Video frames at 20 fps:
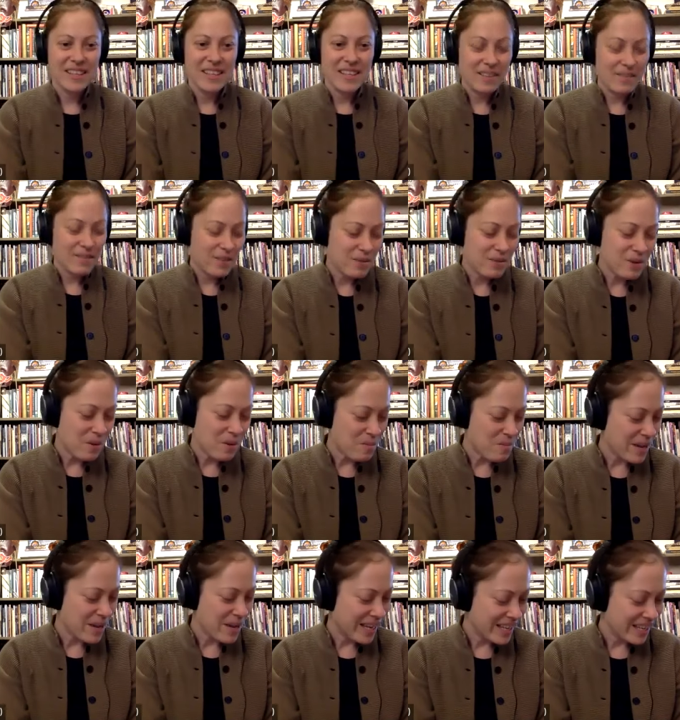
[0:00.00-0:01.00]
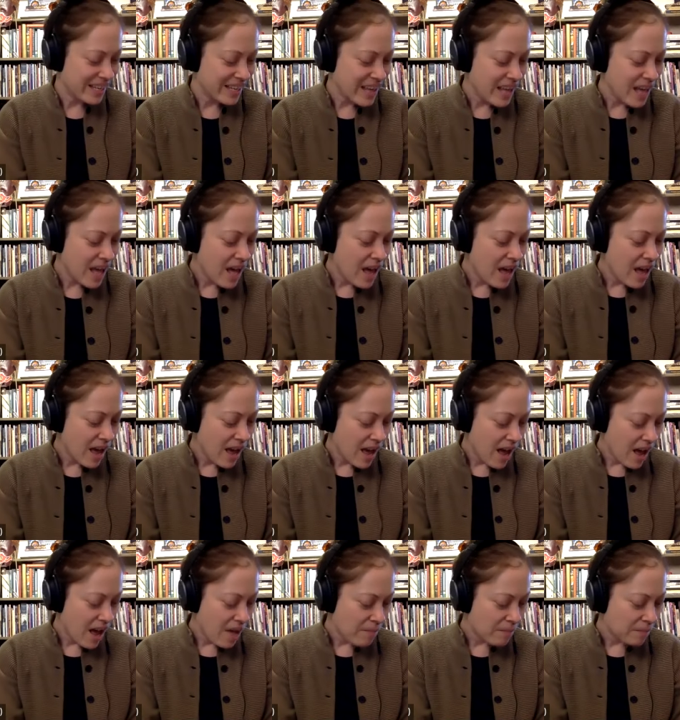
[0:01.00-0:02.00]
if you don't mind.
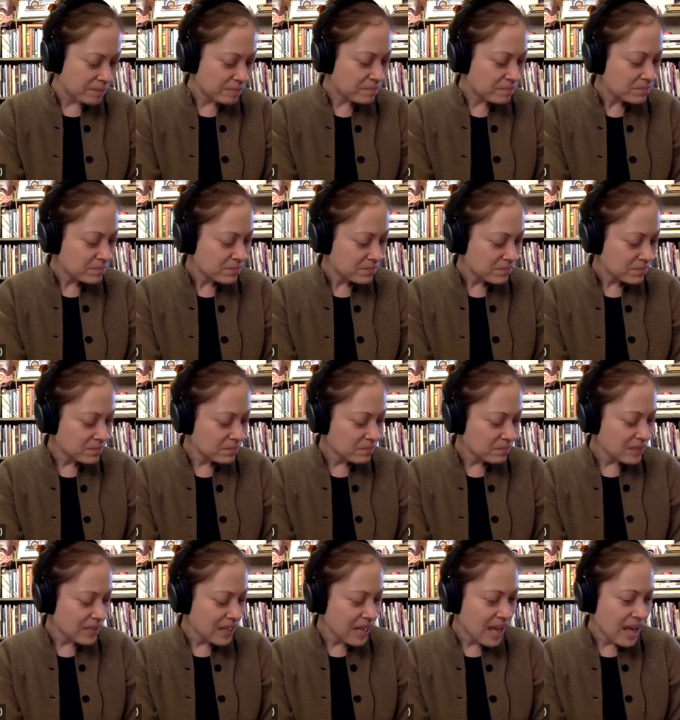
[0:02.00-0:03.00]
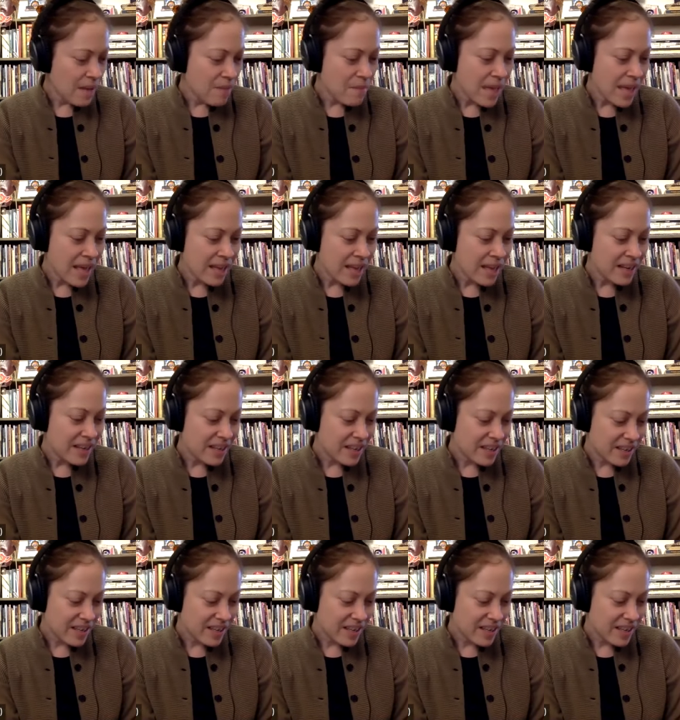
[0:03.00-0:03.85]
Um, a man